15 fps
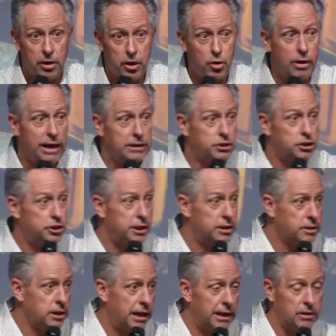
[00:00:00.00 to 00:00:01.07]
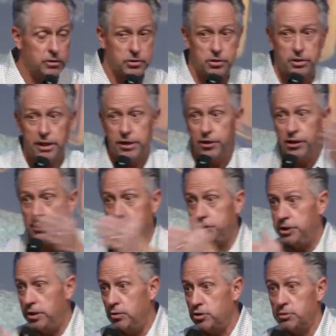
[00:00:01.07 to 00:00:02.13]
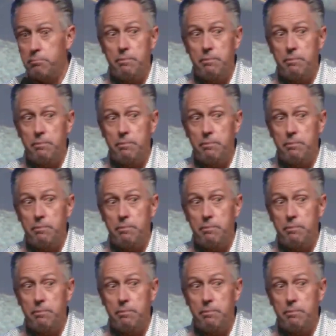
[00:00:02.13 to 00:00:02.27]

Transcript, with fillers: You had Gentiles and you had Jews,